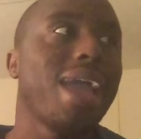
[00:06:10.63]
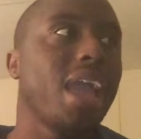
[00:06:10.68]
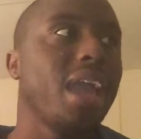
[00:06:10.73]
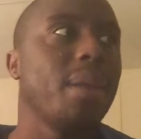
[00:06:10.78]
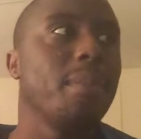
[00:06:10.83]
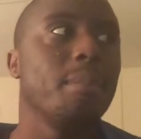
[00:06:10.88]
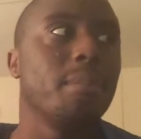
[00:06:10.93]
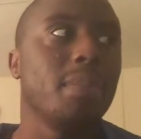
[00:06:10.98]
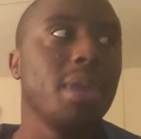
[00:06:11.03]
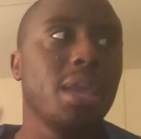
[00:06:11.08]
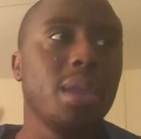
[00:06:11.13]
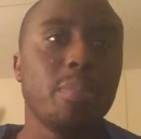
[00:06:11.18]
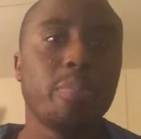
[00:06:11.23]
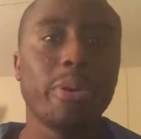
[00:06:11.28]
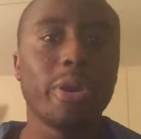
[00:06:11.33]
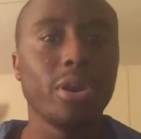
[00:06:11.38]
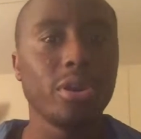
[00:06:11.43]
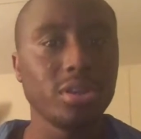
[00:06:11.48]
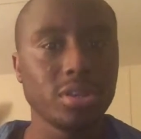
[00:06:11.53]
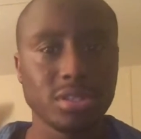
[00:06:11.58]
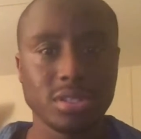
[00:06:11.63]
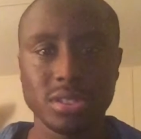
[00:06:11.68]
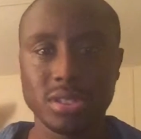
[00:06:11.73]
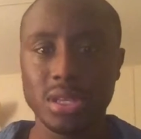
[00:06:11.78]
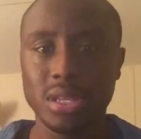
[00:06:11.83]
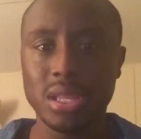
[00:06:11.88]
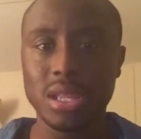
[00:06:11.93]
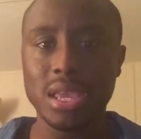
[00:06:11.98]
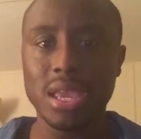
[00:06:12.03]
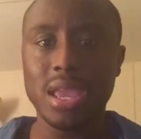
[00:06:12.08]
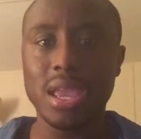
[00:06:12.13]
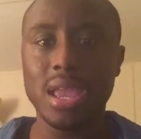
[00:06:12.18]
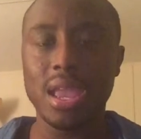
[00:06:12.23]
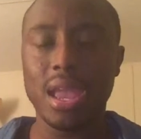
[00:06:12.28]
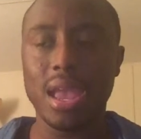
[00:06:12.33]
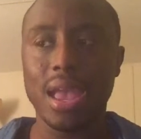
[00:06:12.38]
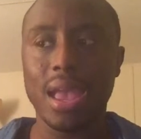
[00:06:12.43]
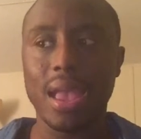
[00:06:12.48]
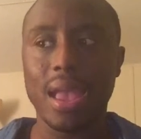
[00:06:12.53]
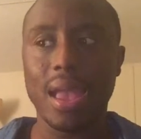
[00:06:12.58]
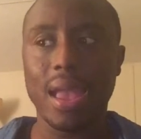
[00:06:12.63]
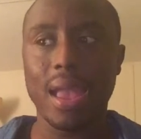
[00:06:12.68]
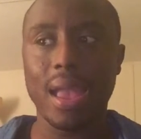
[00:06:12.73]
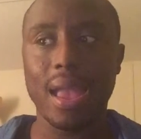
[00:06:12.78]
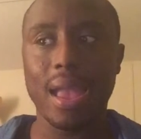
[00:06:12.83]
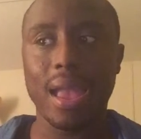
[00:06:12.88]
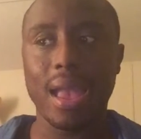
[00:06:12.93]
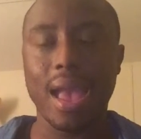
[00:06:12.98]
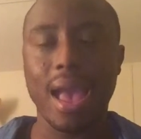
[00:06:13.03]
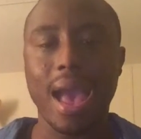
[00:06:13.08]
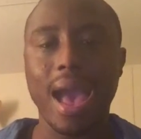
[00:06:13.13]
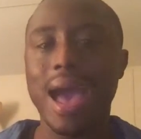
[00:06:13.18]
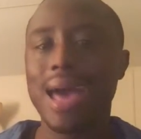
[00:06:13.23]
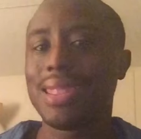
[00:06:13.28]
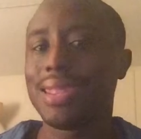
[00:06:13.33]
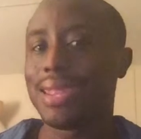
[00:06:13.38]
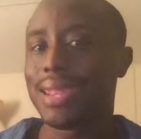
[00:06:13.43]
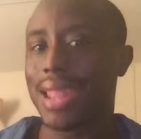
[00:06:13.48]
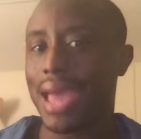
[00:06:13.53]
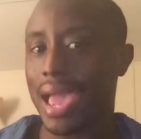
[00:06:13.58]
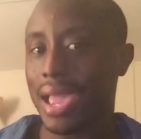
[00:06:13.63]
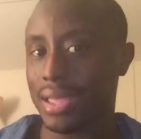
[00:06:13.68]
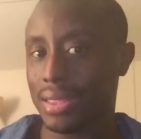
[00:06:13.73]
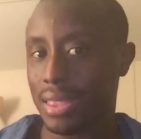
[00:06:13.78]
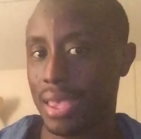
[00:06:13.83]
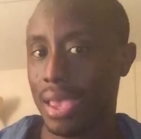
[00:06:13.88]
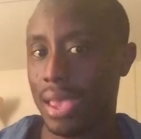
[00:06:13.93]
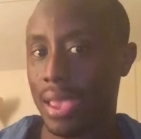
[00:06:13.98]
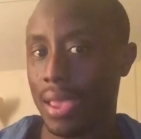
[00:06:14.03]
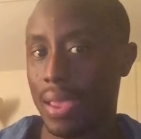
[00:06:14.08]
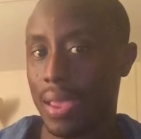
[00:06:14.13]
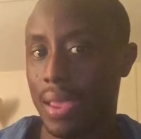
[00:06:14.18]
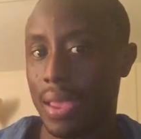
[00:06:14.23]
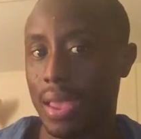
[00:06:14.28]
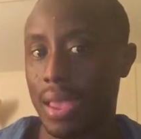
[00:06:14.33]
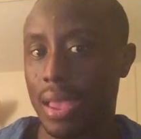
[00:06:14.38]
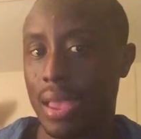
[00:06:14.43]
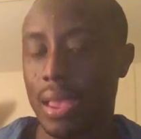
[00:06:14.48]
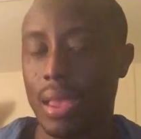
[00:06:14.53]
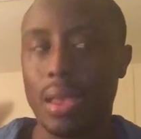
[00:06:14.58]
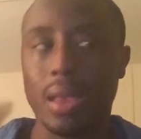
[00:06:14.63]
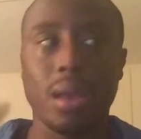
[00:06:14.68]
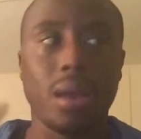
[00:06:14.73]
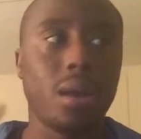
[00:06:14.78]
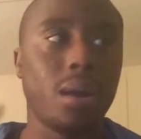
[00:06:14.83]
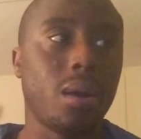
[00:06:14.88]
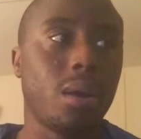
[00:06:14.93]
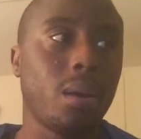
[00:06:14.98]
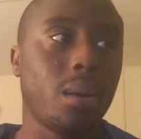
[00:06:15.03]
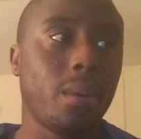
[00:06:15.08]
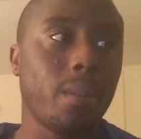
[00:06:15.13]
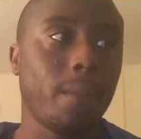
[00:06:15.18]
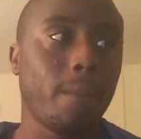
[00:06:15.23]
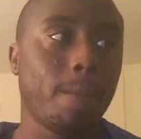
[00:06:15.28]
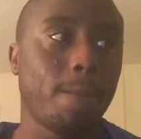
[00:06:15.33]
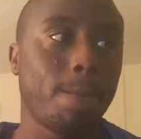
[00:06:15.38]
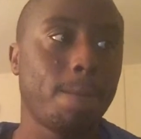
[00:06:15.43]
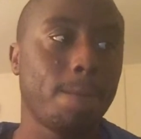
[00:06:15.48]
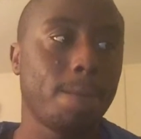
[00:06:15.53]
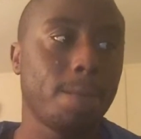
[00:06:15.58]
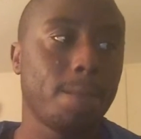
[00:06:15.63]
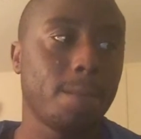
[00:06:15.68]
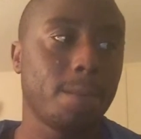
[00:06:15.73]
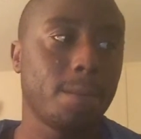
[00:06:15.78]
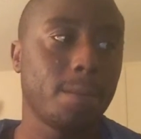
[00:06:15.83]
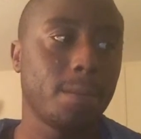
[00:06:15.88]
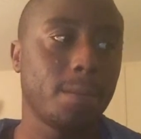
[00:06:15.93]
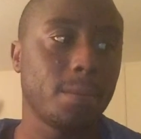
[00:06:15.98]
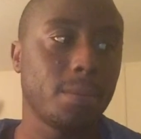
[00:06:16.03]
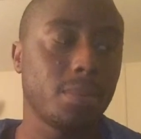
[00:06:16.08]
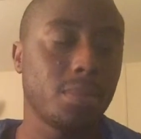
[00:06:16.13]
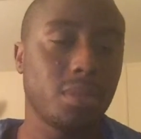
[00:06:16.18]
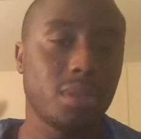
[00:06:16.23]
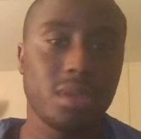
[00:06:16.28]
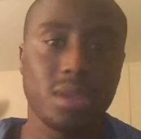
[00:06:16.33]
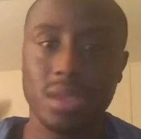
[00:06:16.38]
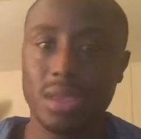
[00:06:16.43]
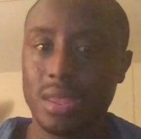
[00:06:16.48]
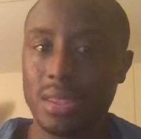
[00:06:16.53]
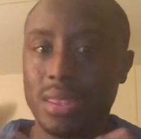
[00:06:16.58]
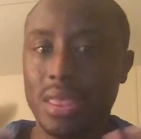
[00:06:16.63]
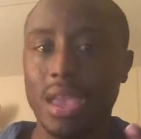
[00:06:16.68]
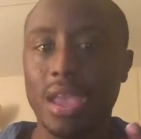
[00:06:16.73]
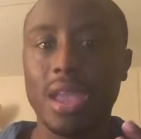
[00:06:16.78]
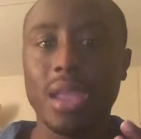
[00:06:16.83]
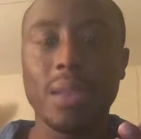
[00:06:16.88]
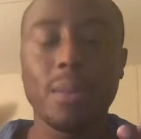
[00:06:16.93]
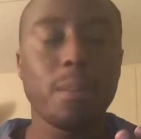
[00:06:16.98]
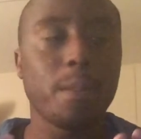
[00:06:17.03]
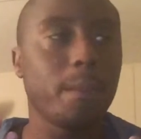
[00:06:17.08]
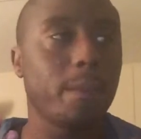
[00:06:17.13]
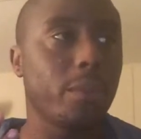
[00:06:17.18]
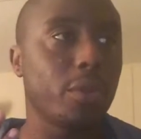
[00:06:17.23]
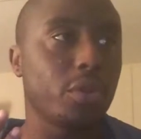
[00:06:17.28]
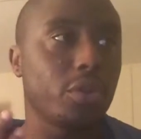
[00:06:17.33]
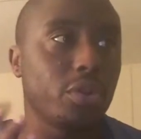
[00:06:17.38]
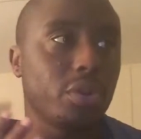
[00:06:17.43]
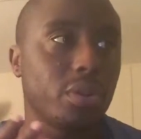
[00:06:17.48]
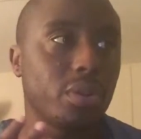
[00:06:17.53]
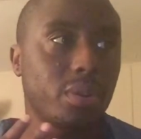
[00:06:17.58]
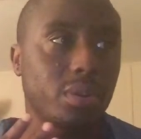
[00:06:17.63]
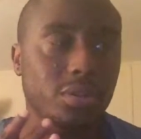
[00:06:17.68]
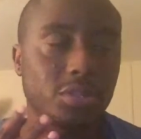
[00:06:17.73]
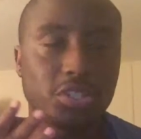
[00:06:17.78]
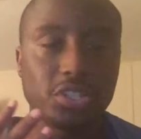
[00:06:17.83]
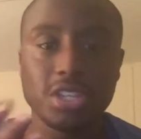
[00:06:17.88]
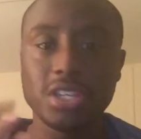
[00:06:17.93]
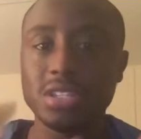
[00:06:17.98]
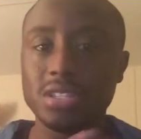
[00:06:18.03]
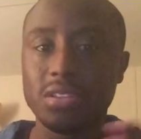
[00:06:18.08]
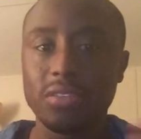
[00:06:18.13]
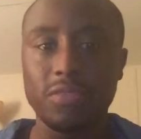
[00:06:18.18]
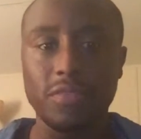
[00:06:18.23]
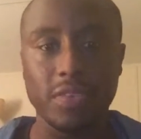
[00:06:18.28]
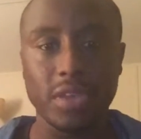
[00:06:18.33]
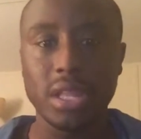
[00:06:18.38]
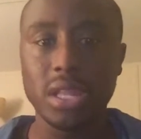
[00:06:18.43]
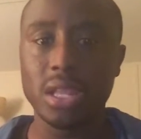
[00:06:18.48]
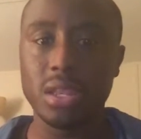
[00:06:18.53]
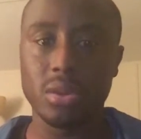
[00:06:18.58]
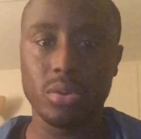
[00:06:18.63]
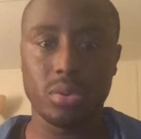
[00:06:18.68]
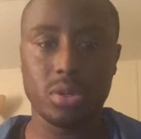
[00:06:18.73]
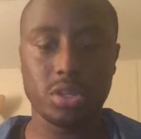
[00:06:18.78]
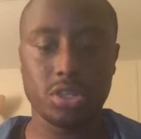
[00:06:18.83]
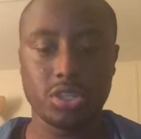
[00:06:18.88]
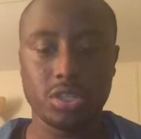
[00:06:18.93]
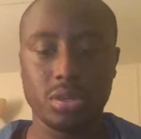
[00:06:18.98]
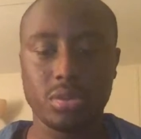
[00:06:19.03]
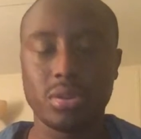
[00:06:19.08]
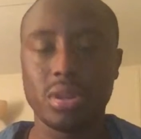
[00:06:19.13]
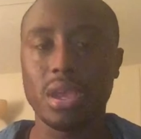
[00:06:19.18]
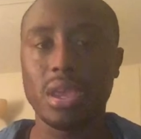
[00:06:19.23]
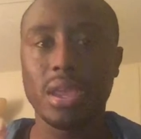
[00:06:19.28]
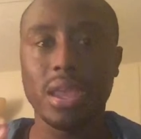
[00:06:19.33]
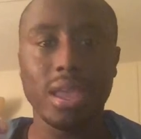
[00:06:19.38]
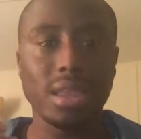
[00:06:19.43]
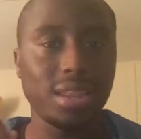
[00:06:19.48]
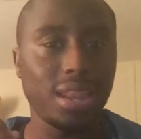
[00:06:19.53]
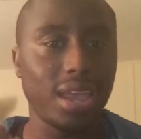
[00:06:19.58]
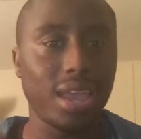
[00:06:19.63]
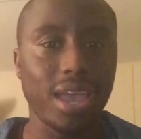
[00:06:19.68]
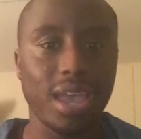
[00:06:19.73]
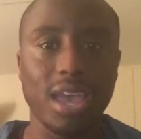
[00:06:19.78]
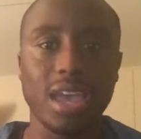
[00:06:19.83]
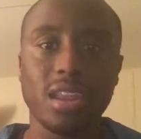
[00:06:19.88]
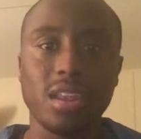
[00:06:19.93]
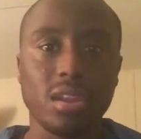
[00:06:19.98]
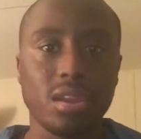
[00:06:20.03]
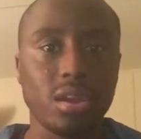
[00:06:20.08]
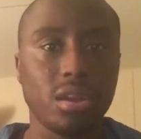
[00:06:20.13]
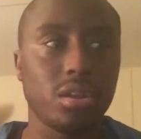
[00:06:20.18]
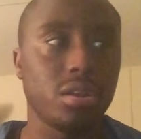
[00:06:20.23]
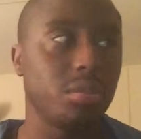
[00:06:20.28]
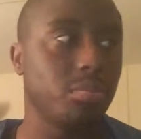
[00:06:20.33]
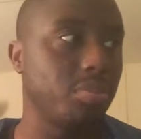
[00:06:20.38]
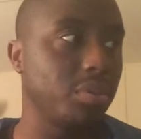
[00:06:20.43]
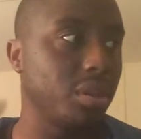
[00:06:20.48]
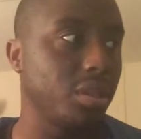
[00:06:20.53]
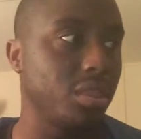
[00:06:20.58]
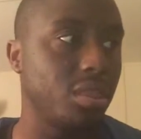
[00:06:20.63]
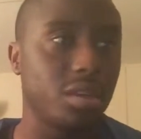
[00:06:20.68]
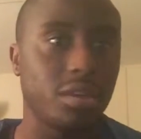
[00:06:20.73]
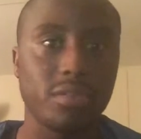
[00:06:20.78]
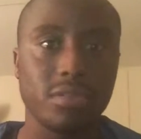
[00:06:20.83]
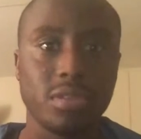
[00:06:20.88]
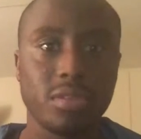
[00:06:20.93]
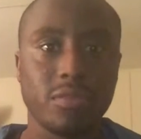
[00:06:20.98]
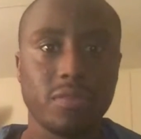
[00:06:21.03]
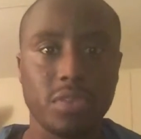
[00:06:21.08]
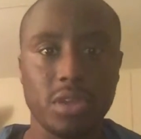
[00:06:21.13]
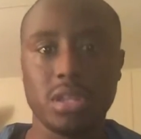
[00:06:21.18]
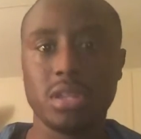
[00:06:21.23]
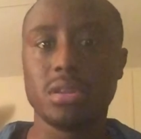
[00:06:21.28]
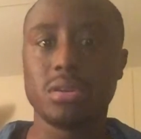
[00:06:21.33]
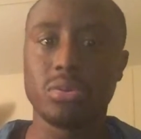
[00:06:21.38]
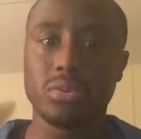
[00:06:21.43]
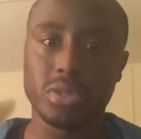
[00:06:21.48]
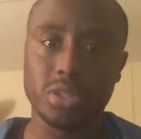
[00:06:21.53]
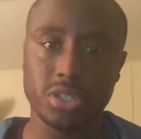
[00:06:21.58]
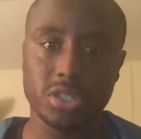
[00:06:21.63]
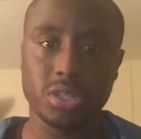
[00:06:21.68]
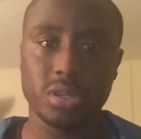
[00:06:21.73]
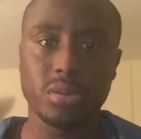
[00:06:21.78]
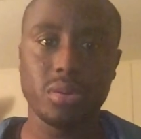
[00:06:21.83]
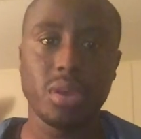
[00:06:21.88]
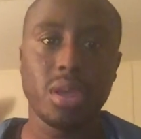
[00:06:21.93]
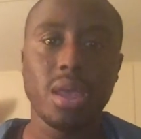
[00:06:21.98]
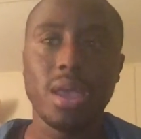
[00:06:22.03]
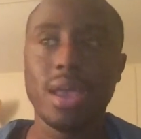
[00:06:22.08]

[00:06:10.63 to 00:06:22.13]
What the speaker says: And me personally, I like that. Um, they she's the villain on the show. They edit her to be the villain on the show.